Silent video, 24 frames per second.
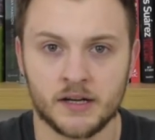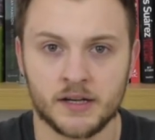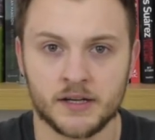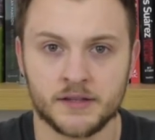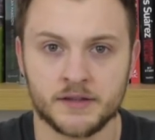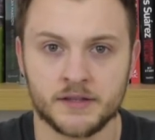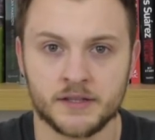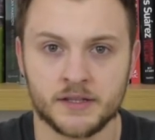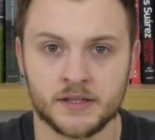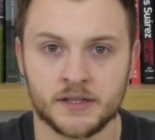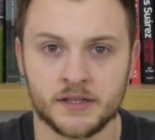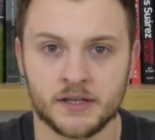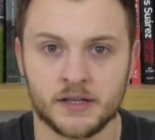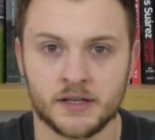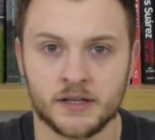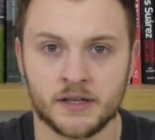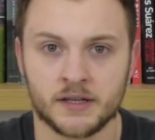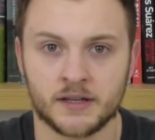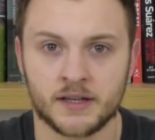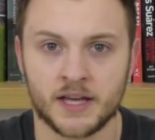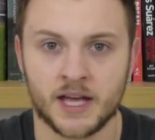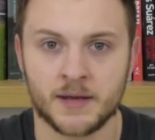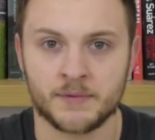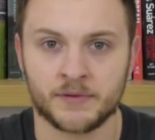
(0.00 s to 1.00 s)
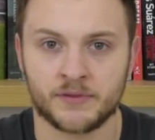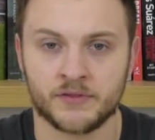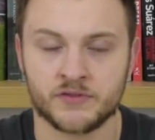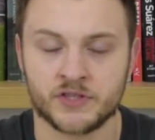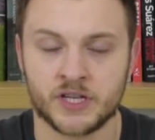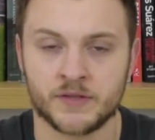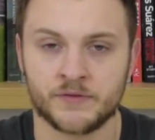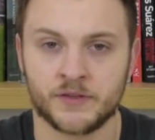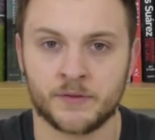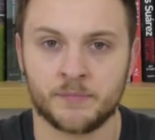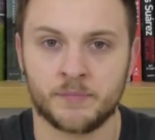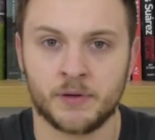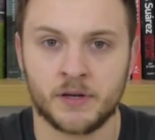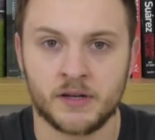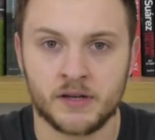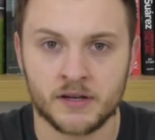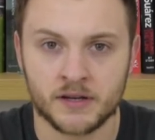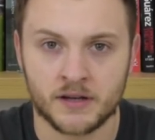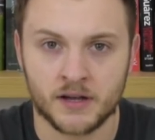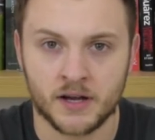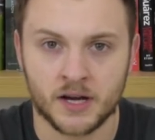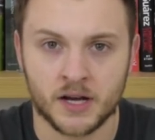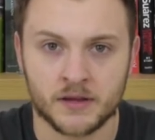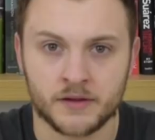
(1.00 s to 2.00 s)
in the game at St James's
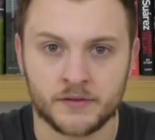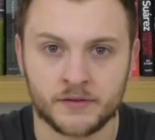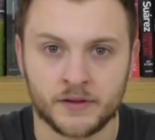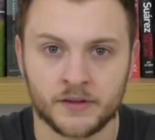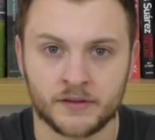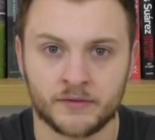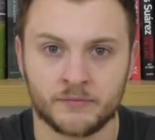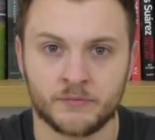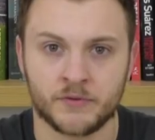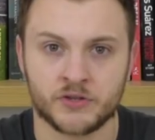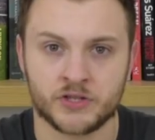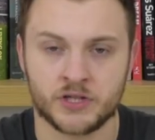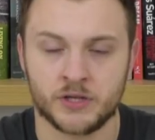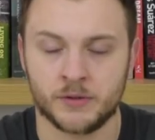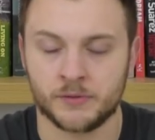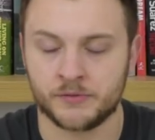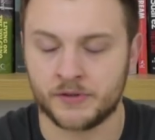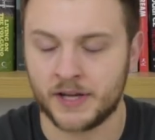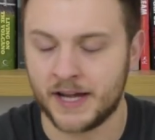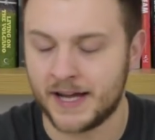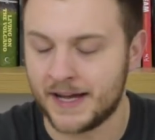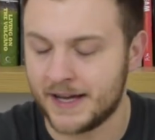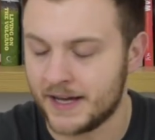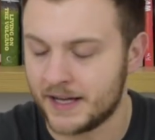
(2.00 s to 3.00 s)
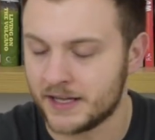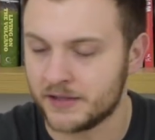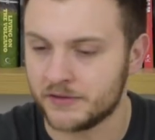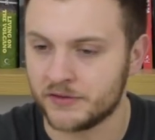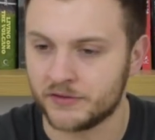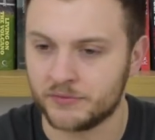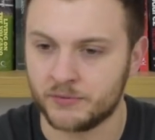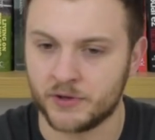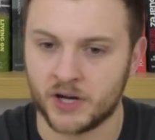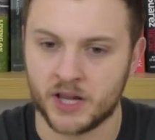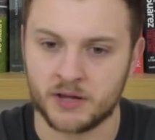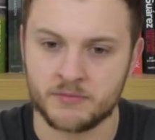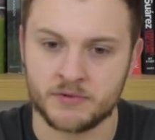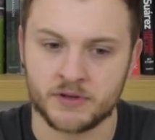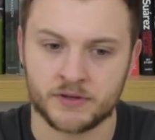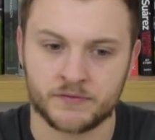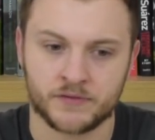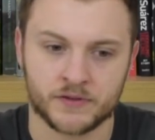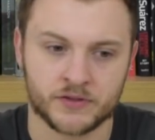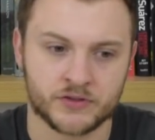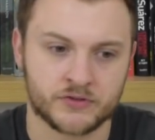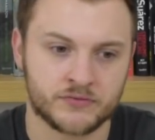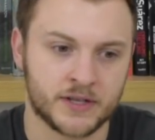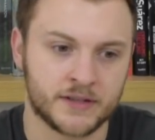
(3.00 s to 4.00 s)
Park earlier this season, which I was at, and it was one of the
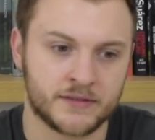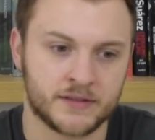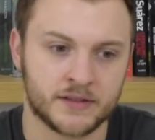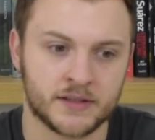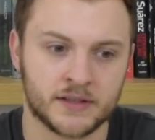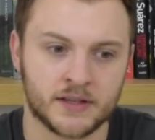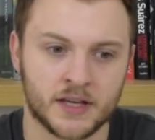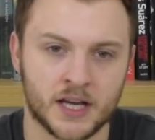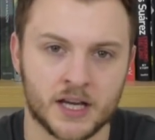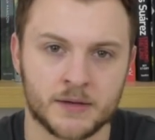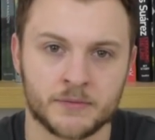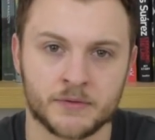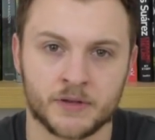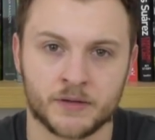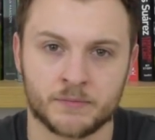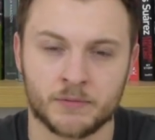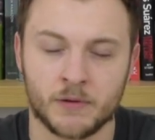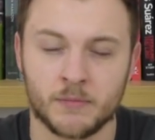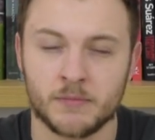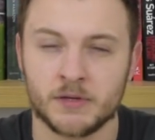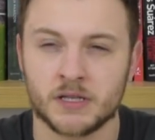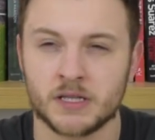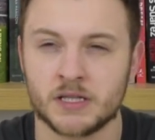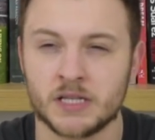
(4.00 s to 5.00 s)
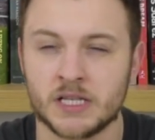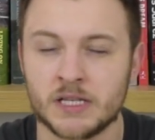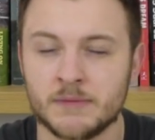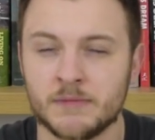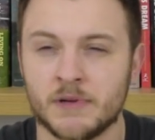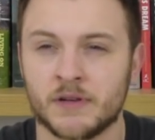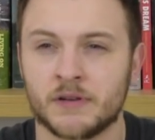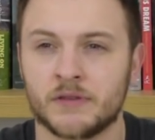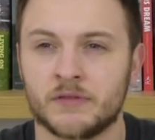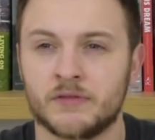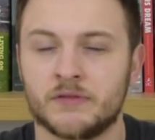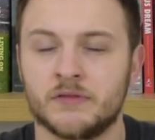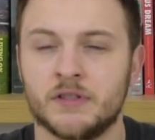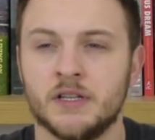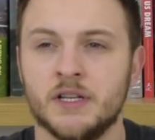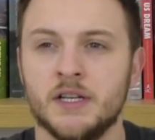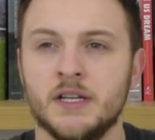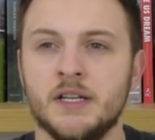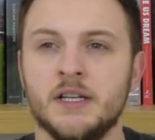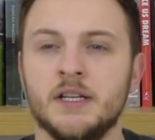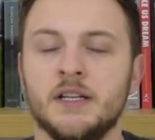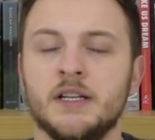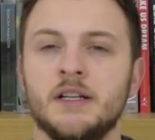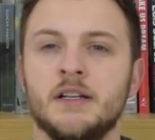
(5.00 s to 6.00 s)
most frustrating games. It's probably the most
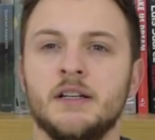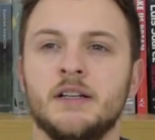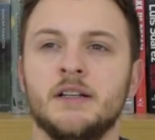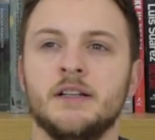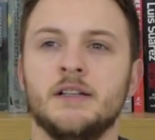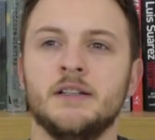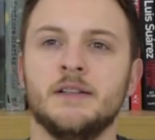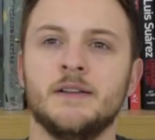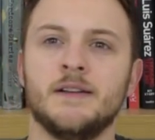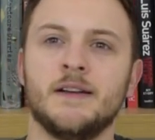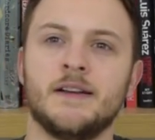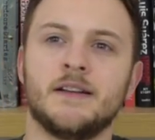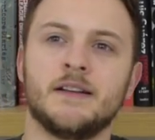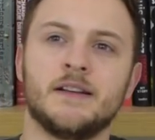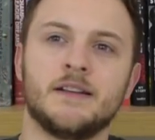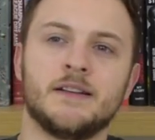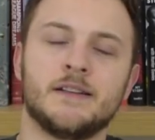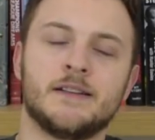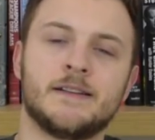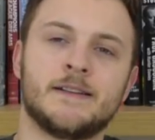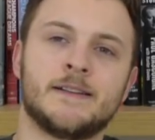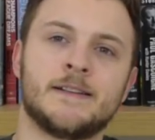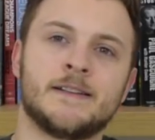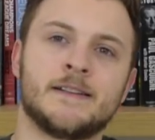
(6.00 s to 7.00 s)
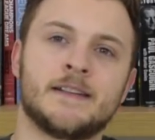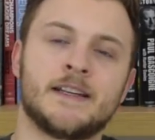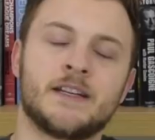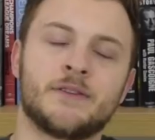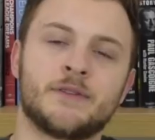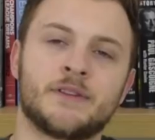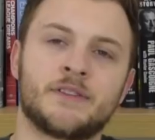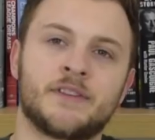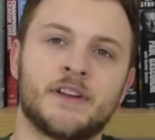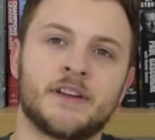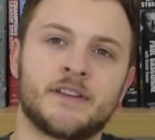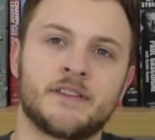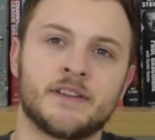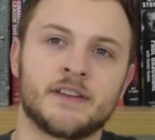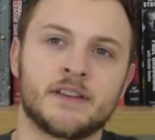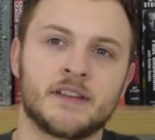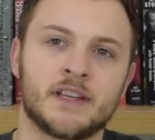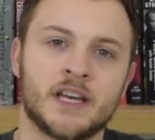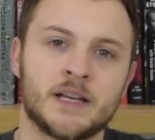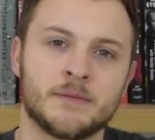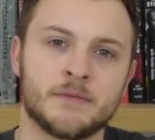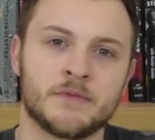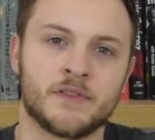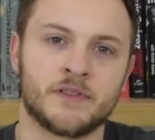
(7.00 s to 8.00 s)
irritating
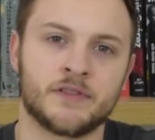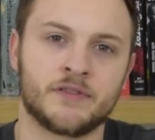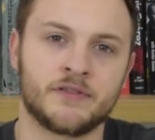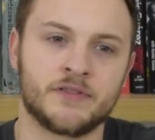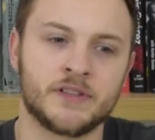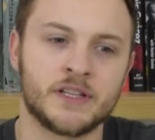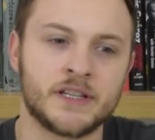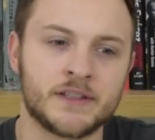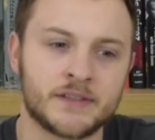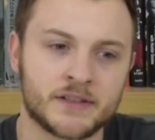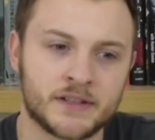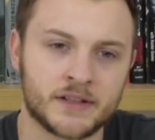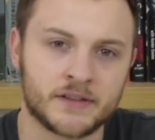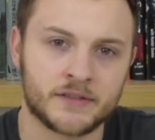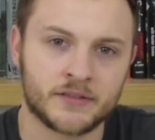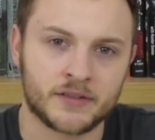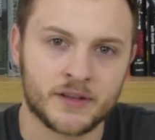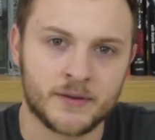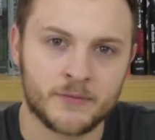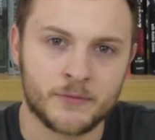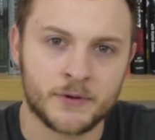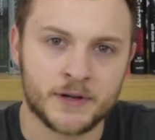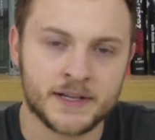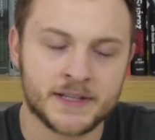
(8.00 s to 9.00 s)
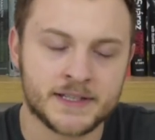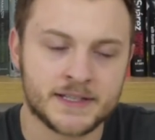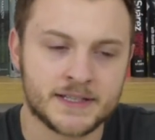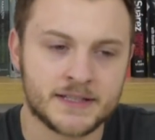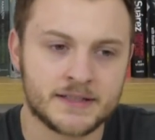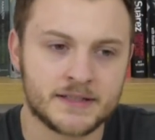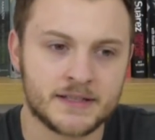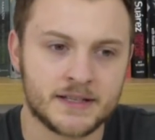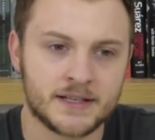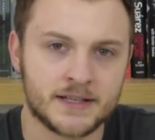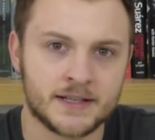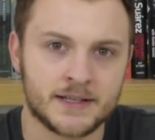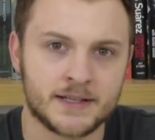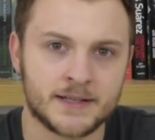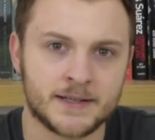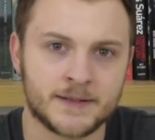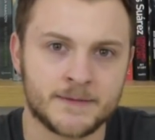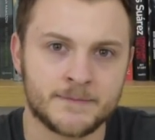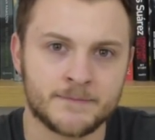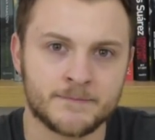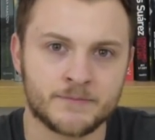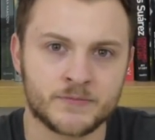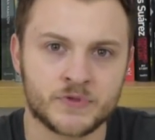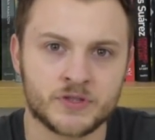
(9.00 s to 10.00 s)
game of the season in some ways.
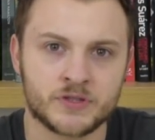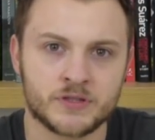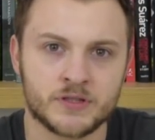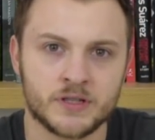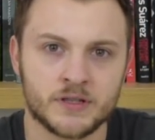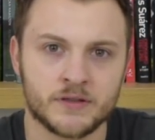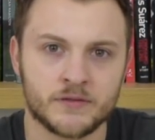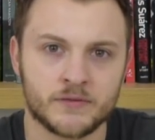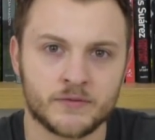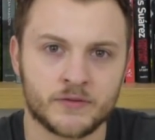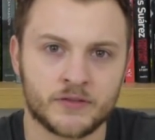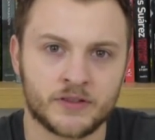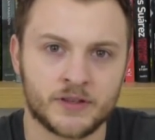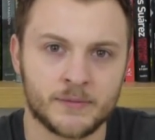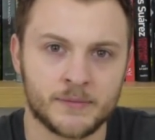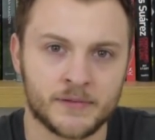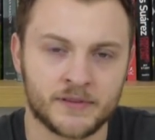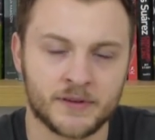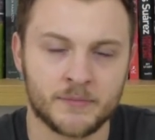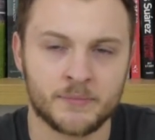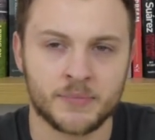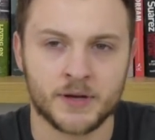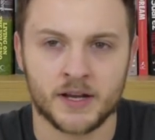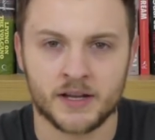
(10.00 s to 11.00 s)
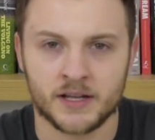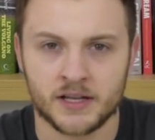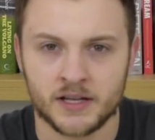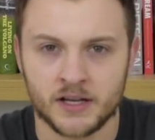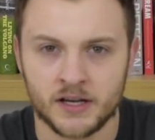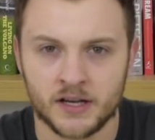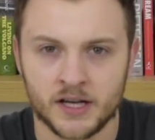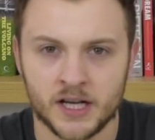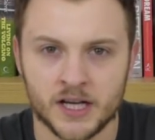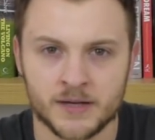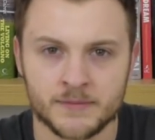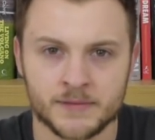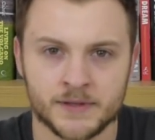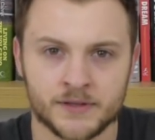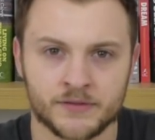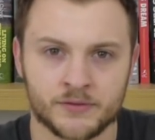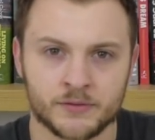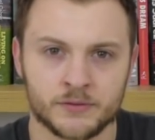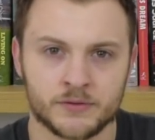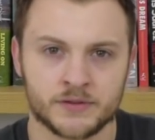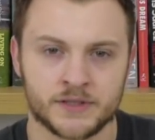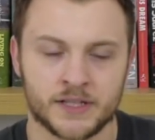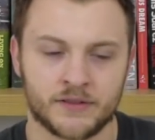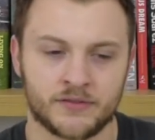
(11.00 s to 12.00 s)
Similar to Burnley at home, it was
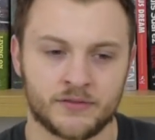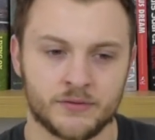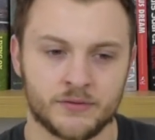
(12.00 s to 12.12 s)
all in that